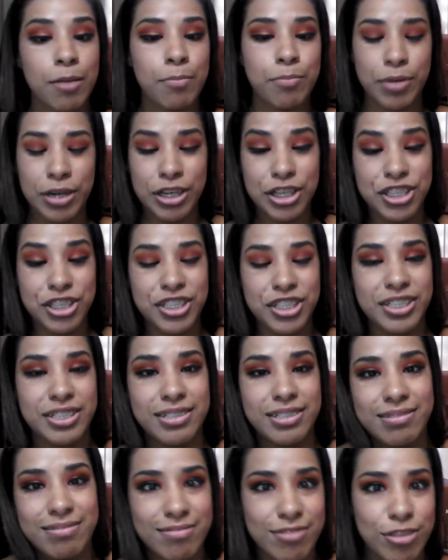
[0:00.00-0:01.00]
brush
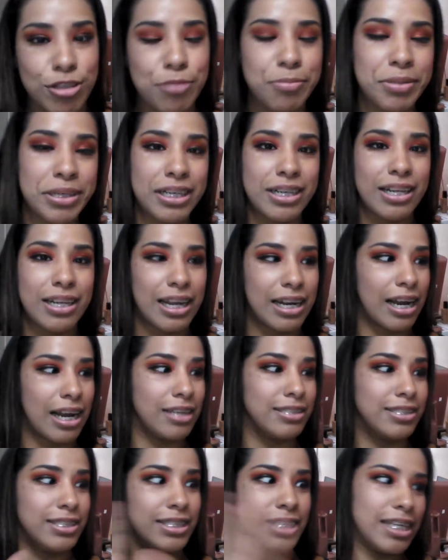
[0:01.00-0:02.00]
to be that
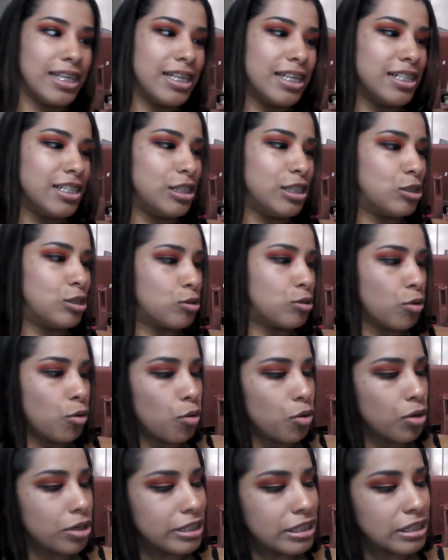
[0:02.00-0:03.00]
I seen in the
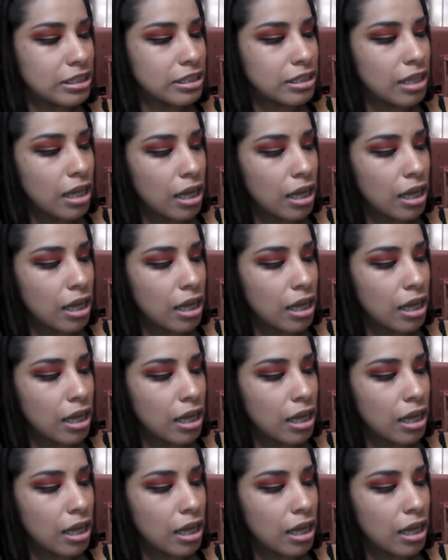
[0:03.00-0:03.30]
stores.